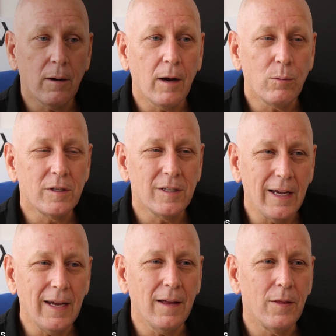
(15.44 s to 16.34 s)
I, I, would
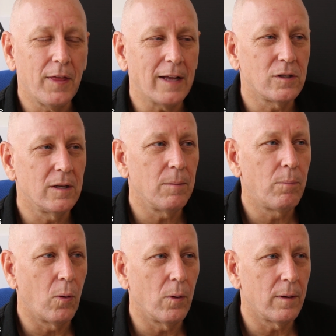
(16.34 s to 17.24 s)
say that's an
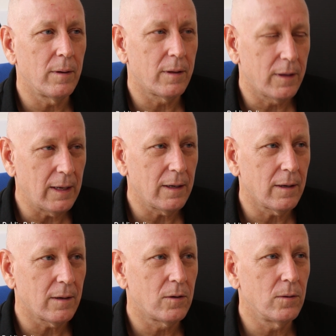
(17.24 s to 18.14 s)
important
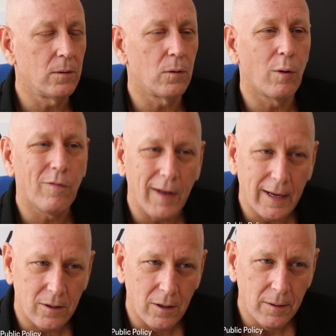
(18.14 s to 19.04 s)
thing to
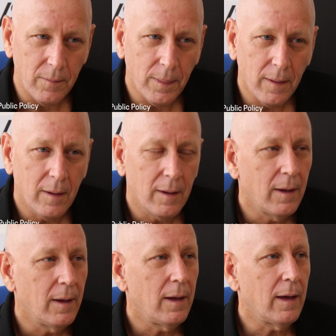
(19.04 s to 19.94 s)
reflect on.
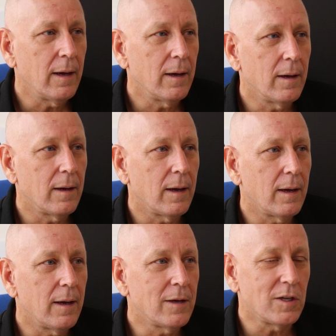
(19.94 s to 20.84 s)
Uh,
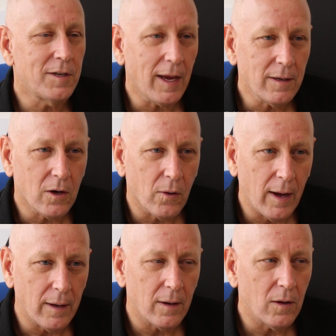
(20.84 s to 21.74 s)
as a
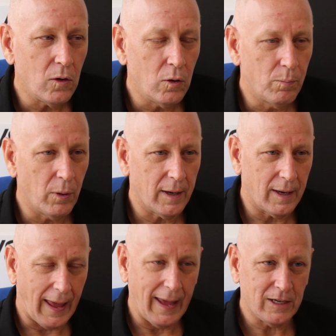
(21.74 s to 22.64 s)
technocrat, you bring
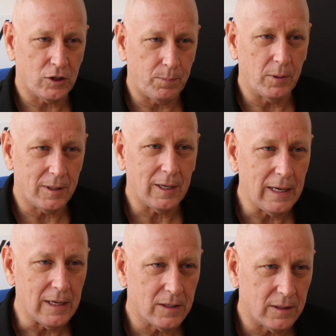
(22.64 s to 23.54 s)
an
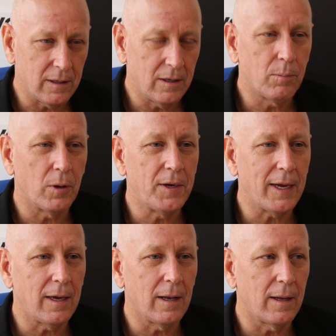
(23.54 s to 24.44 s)
expertise in a
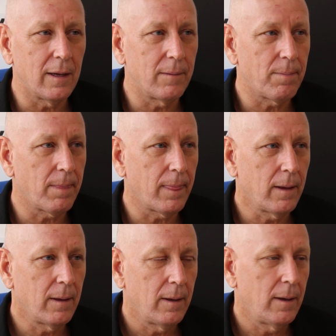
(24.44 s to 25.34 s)
particular
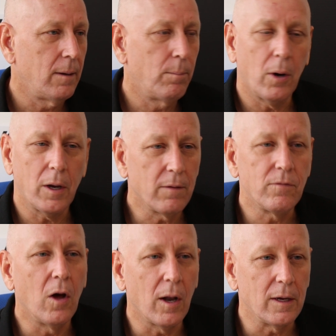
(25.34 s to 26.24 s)
body
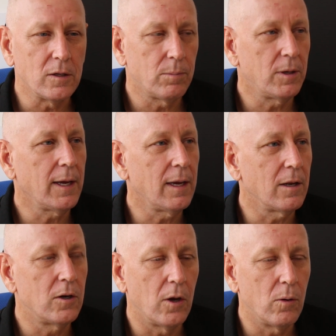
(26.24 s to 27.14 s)
of knowledge, a
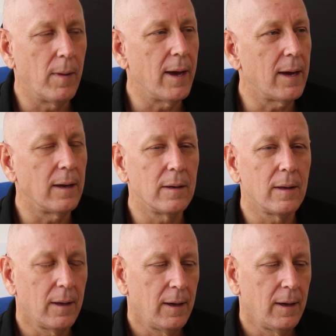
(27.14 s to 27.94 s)
particular domain.